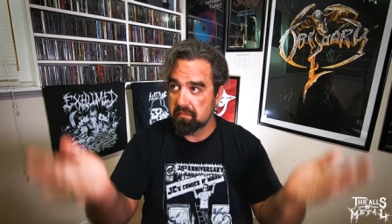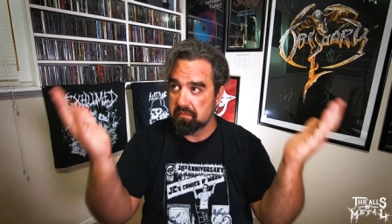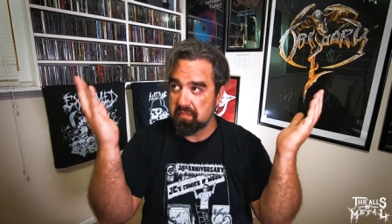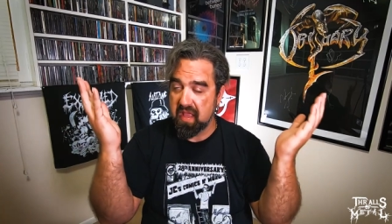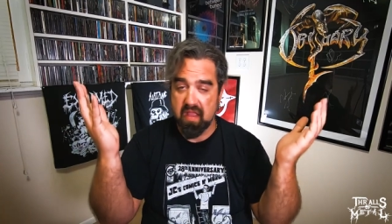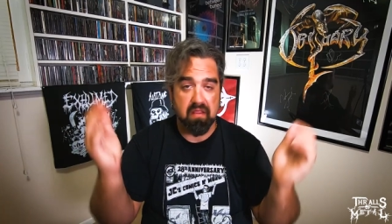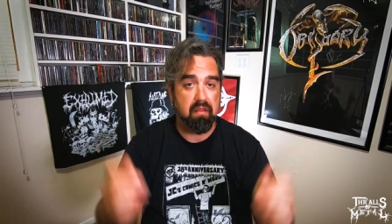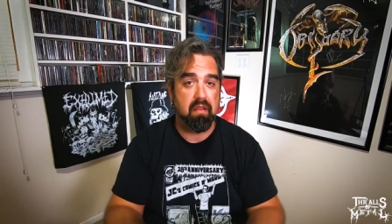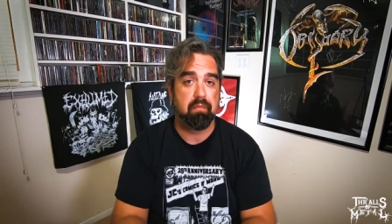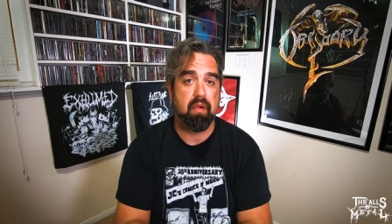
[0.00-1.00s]
being
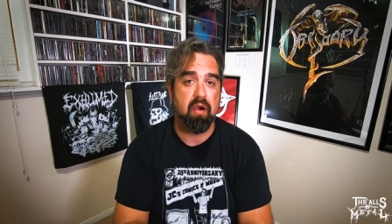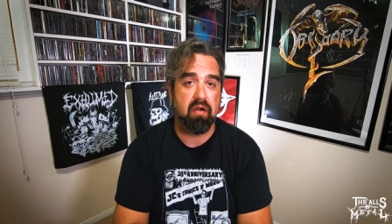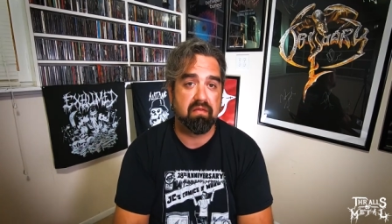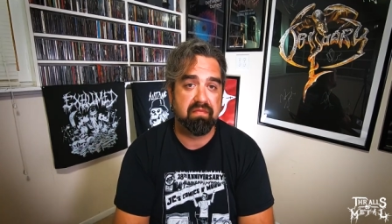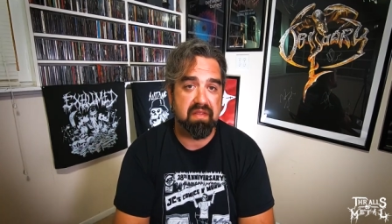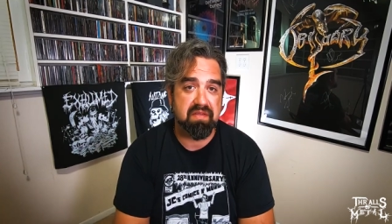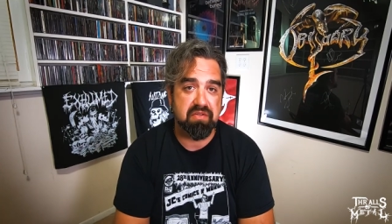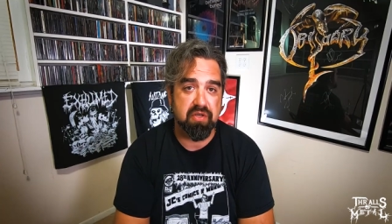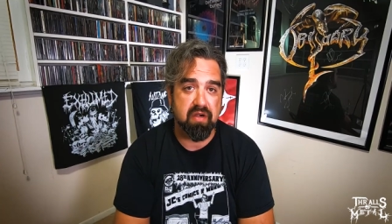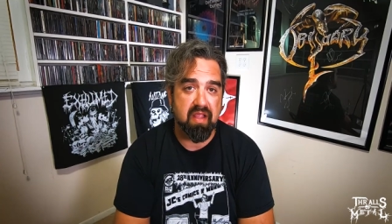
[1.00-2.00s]
a part of this
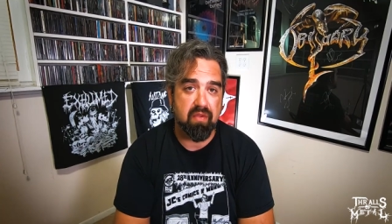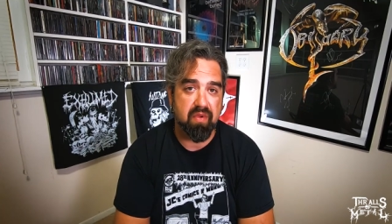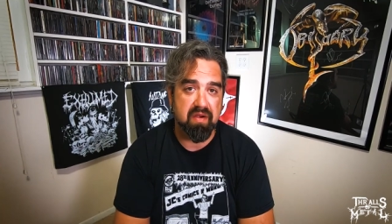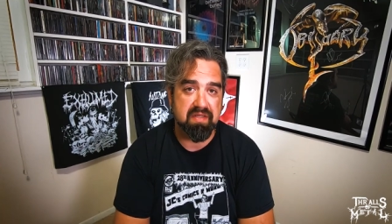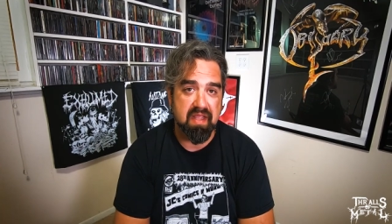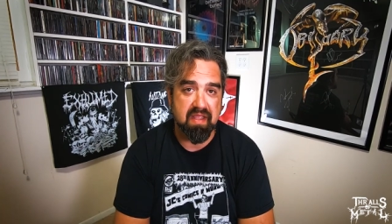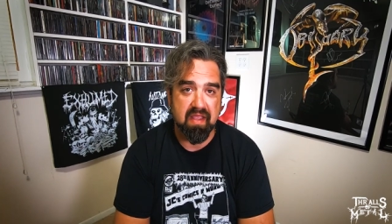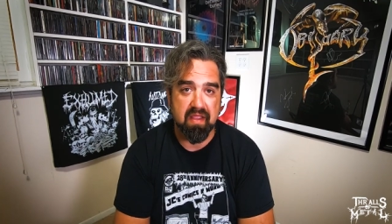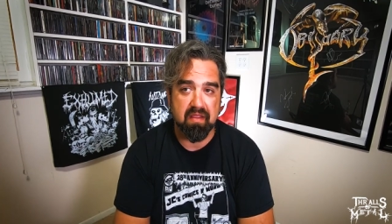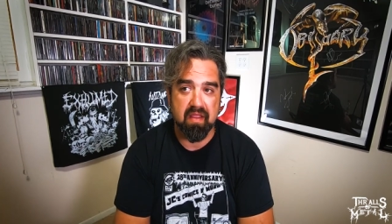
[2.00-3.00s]
journey we are
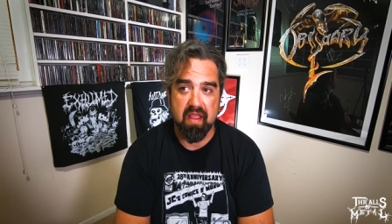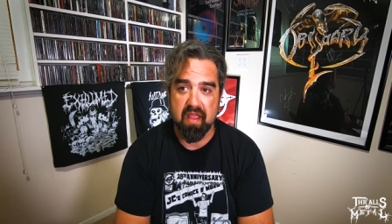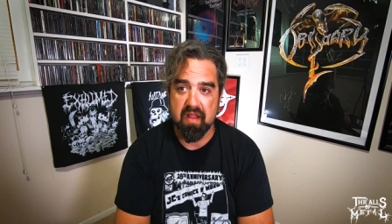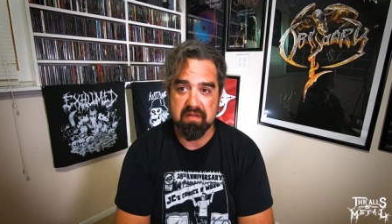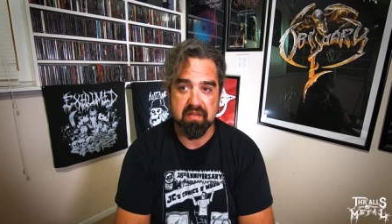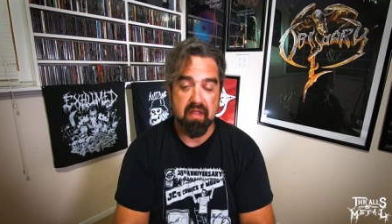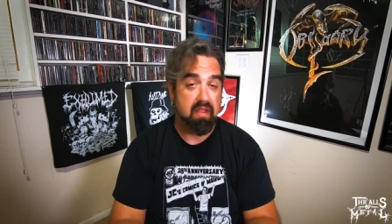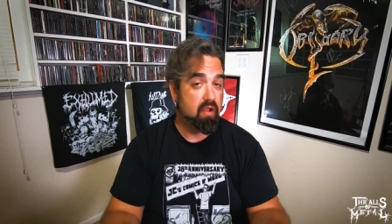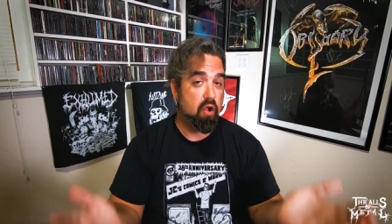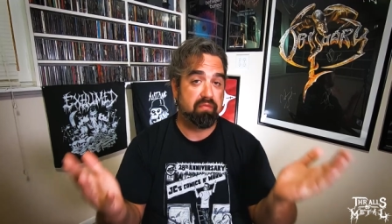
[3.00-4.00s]
taking, and
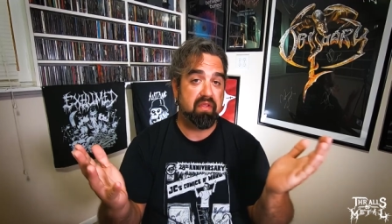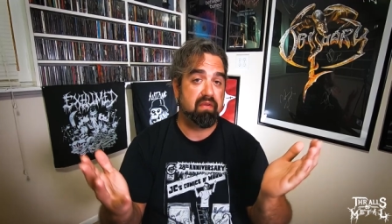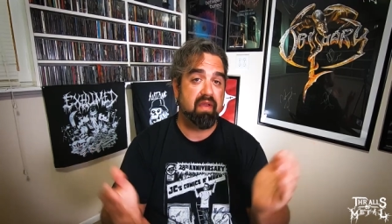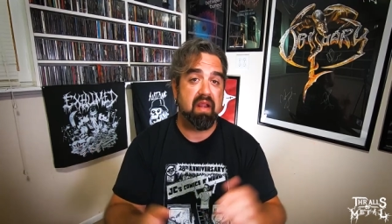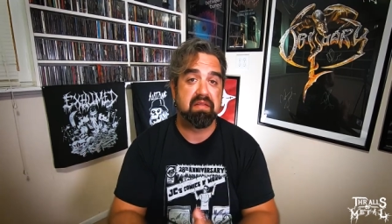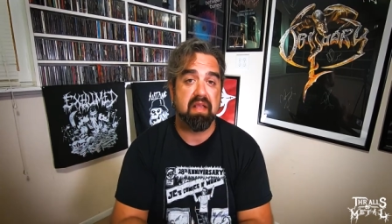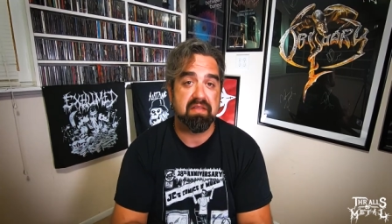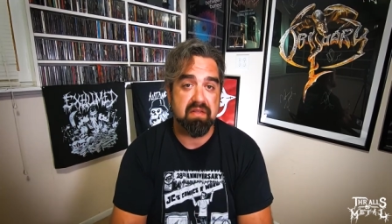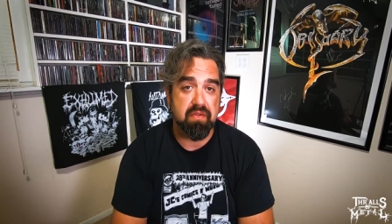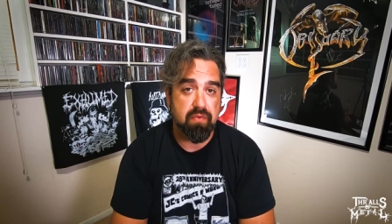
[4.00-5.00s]
hopefully you're finding
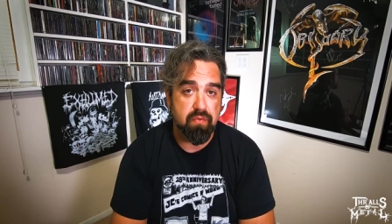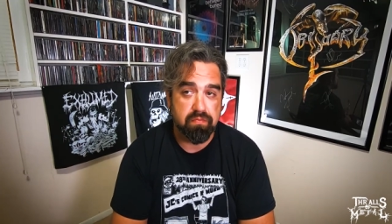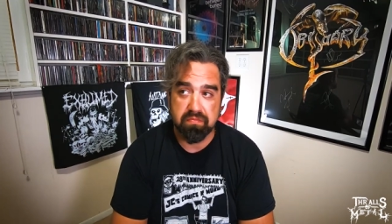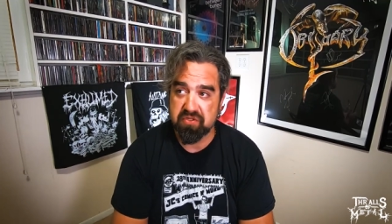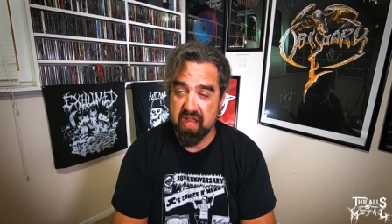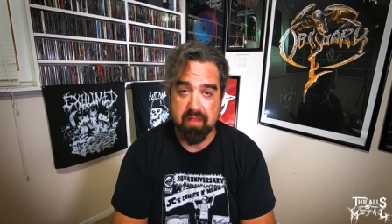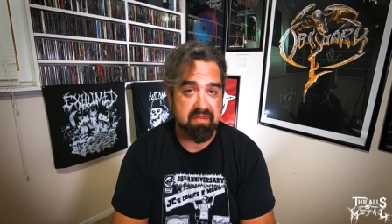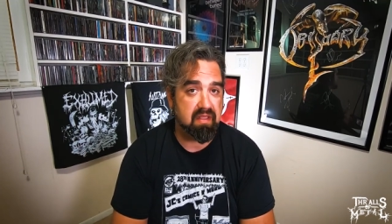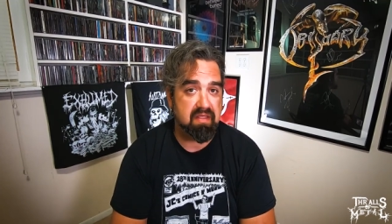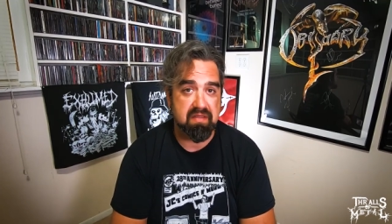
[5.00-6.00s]
tons of new jams
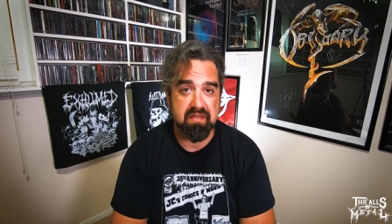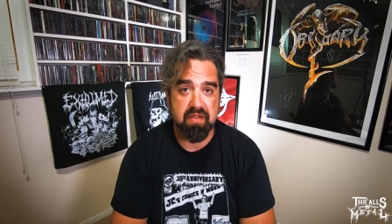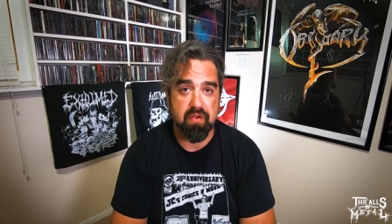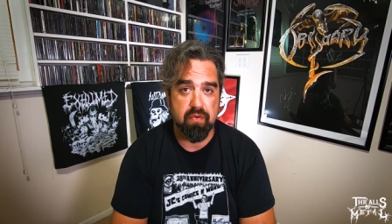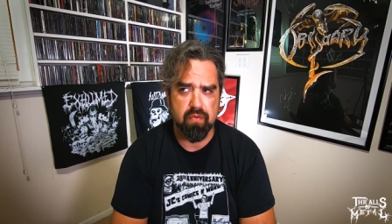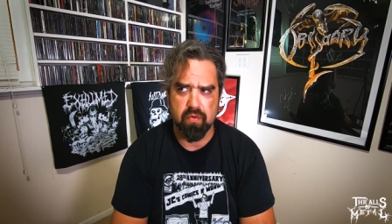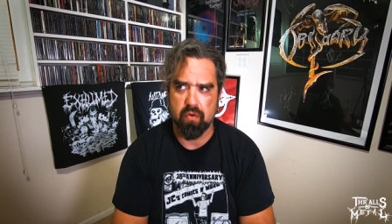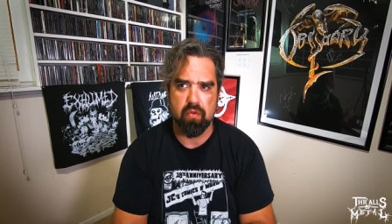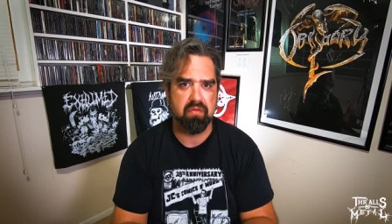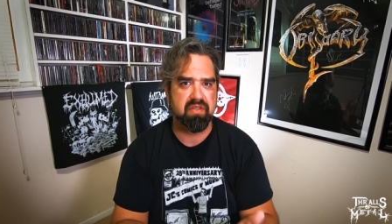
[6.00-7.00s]
to listen to, or
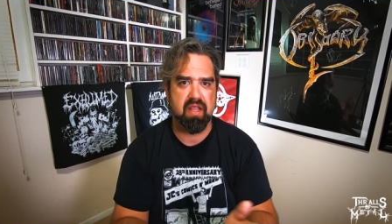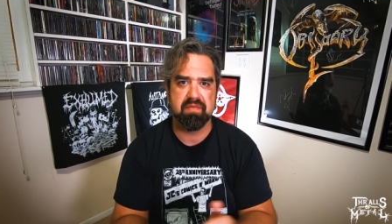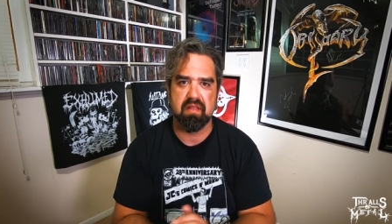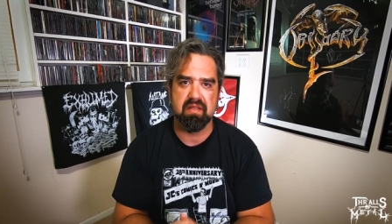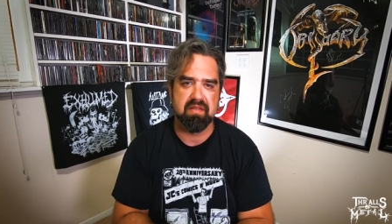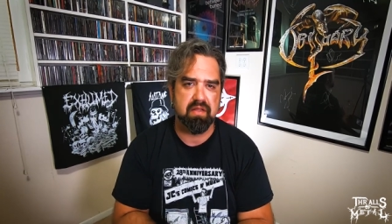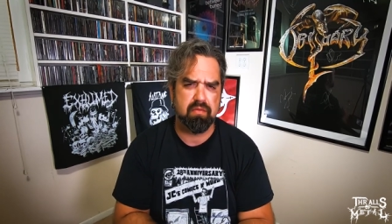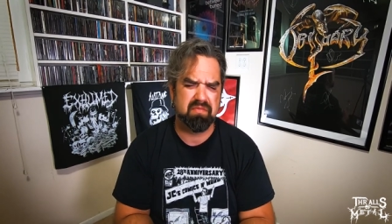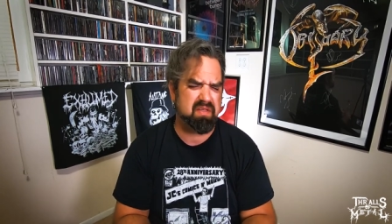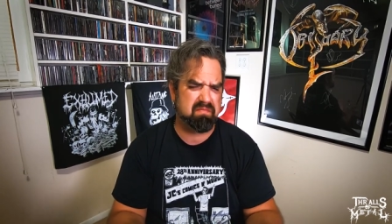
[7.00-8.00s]
old jams to listen to, just